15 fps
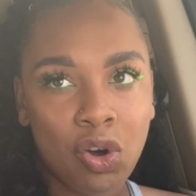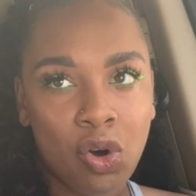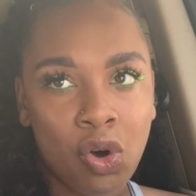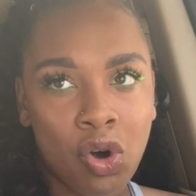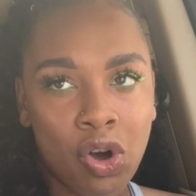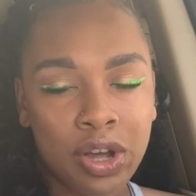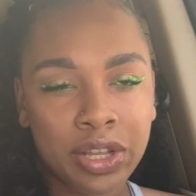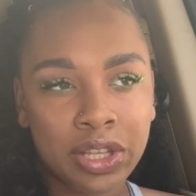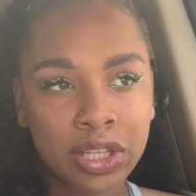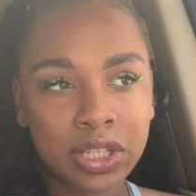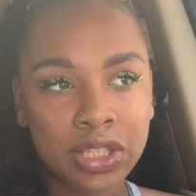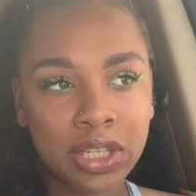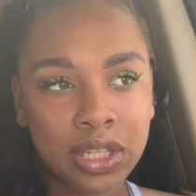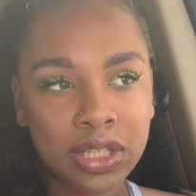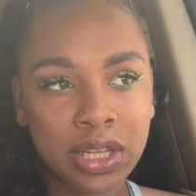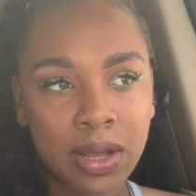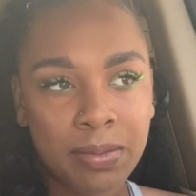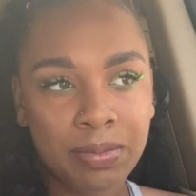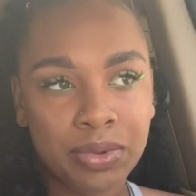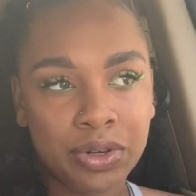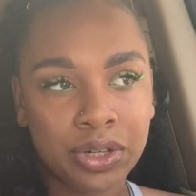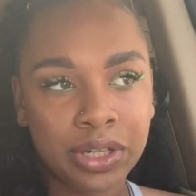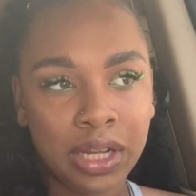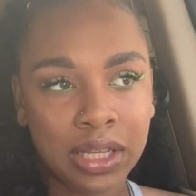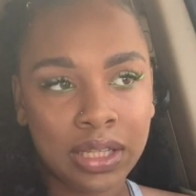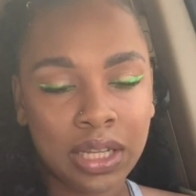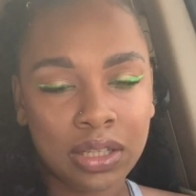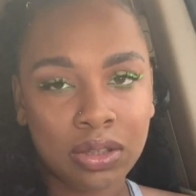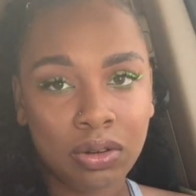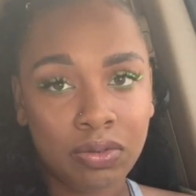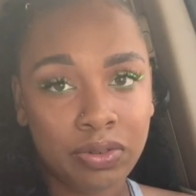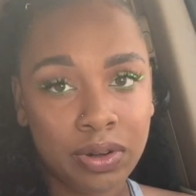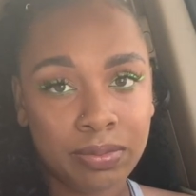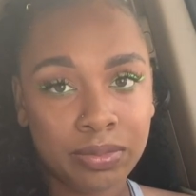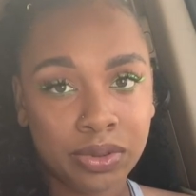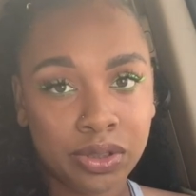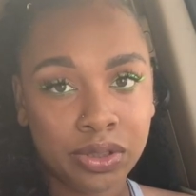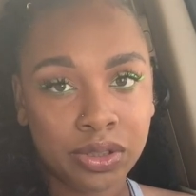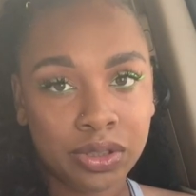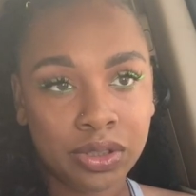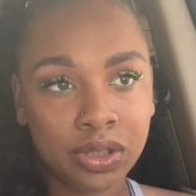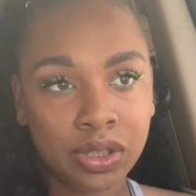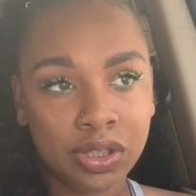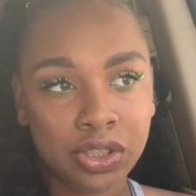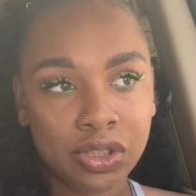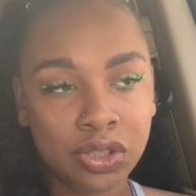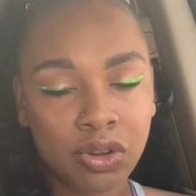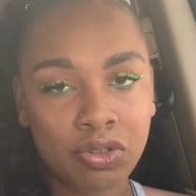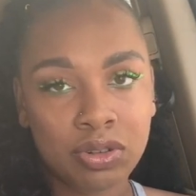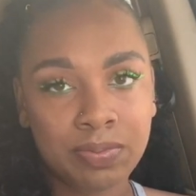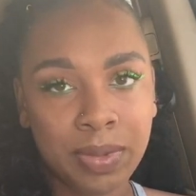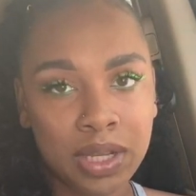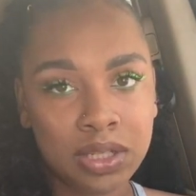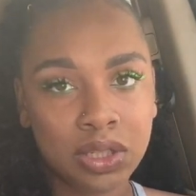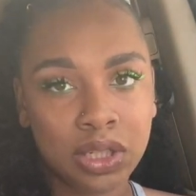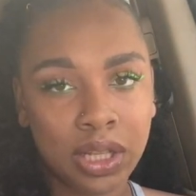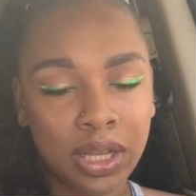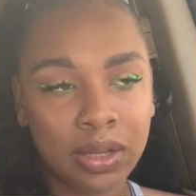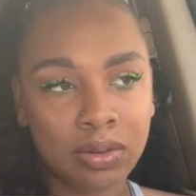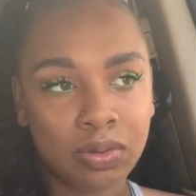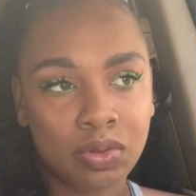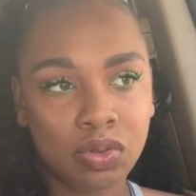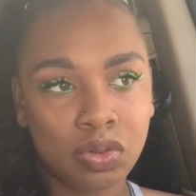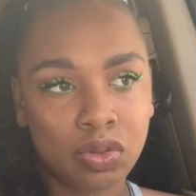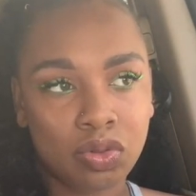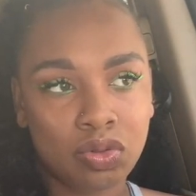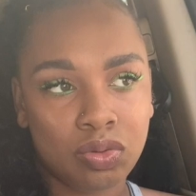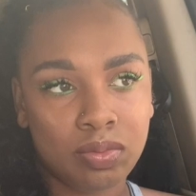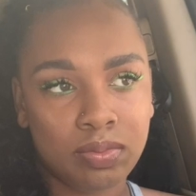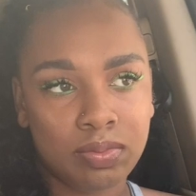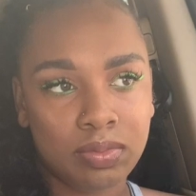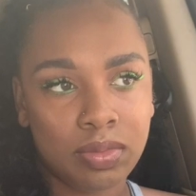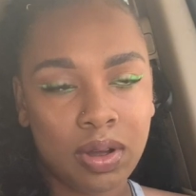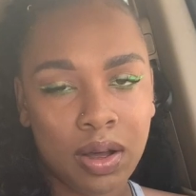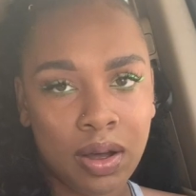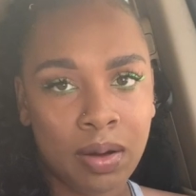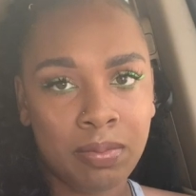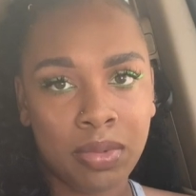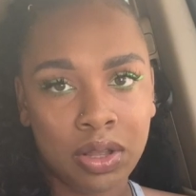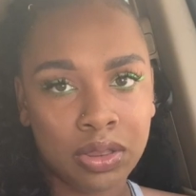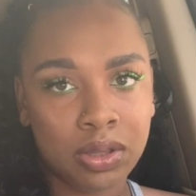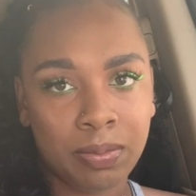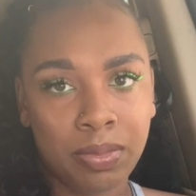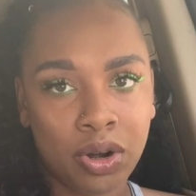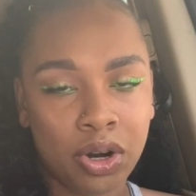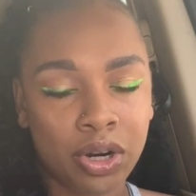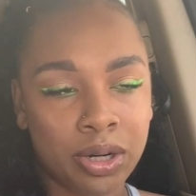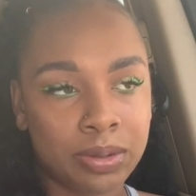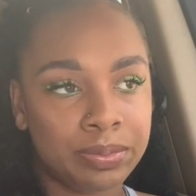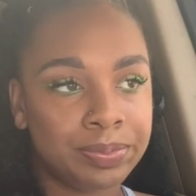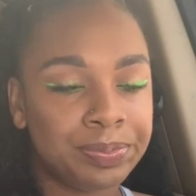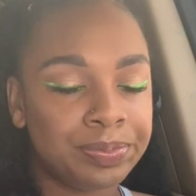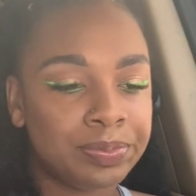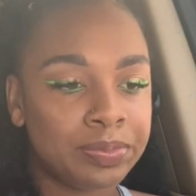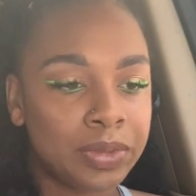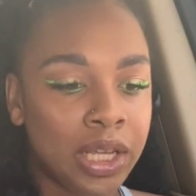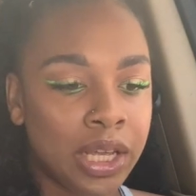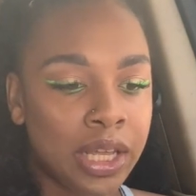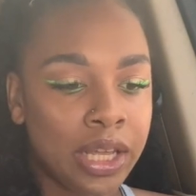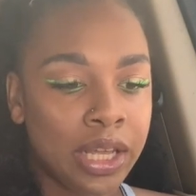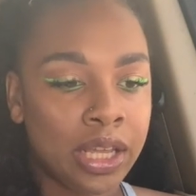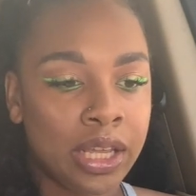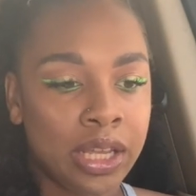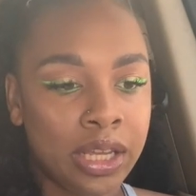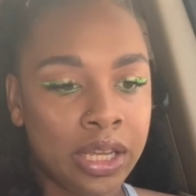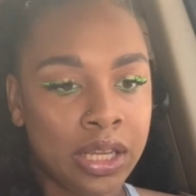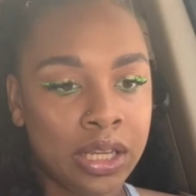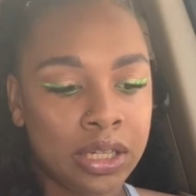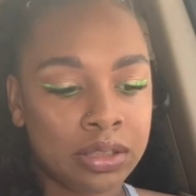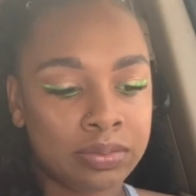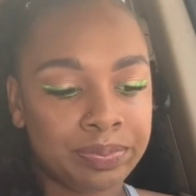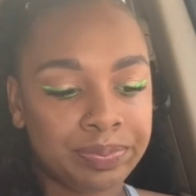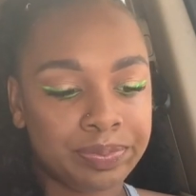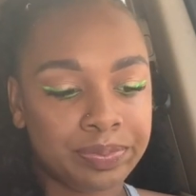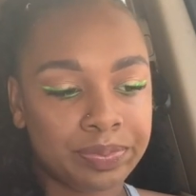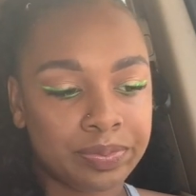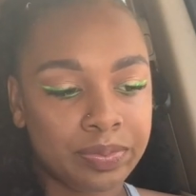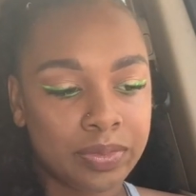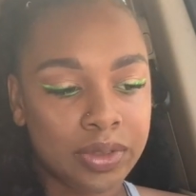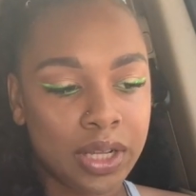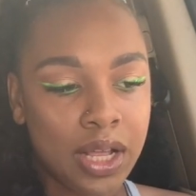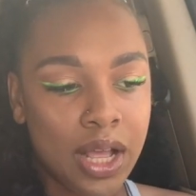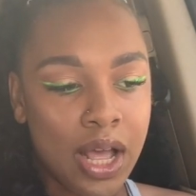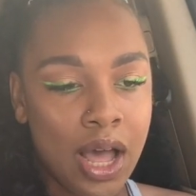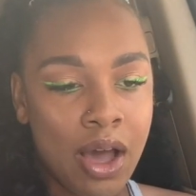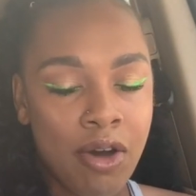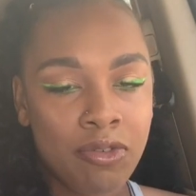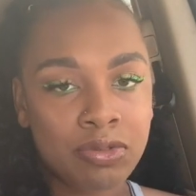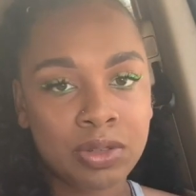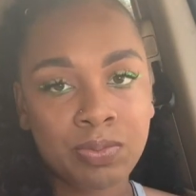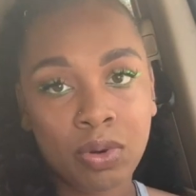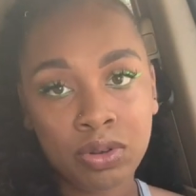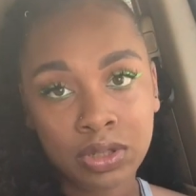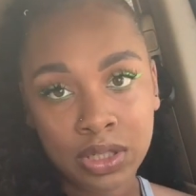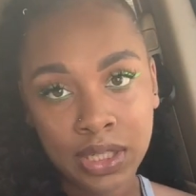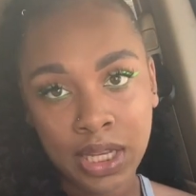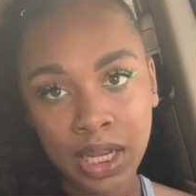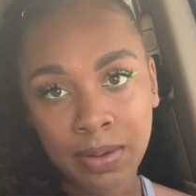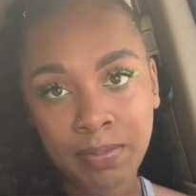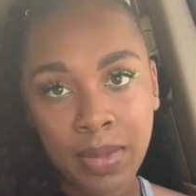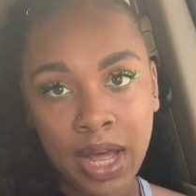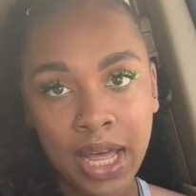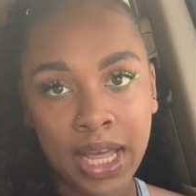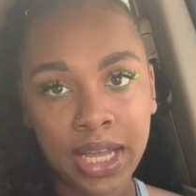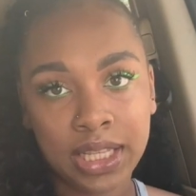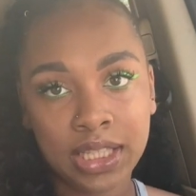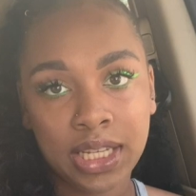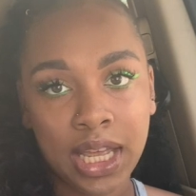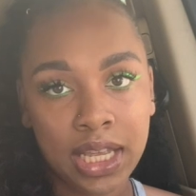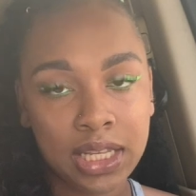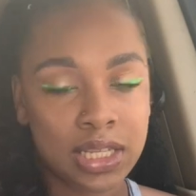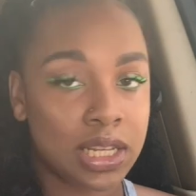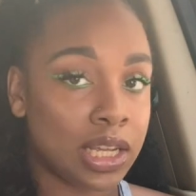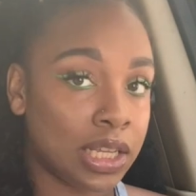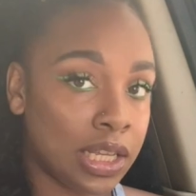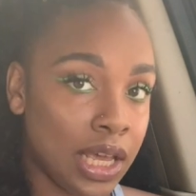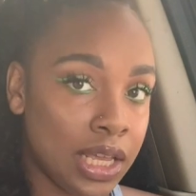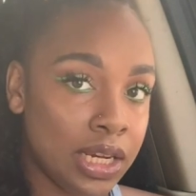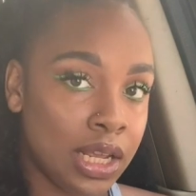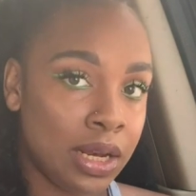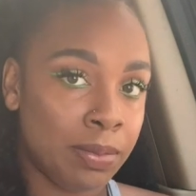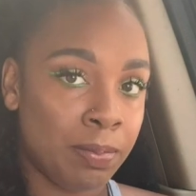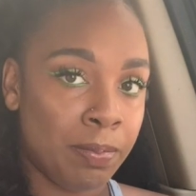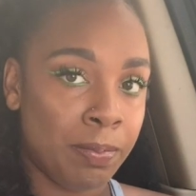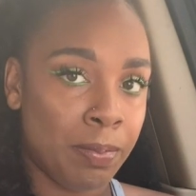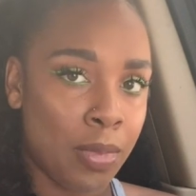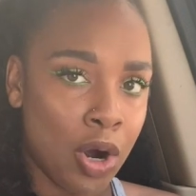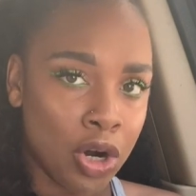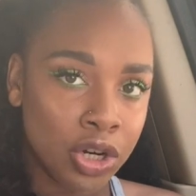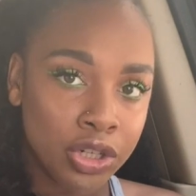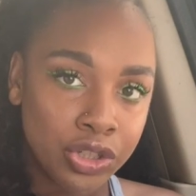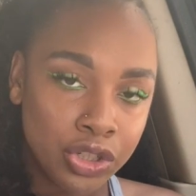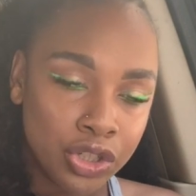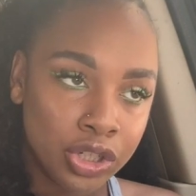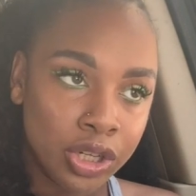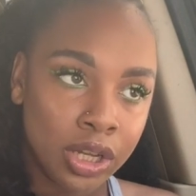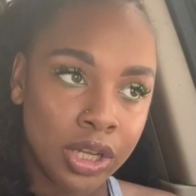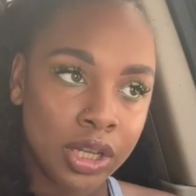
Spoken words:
August, September, and I think November. So it was basically like a month apart. And I was supposed to take my test again in March.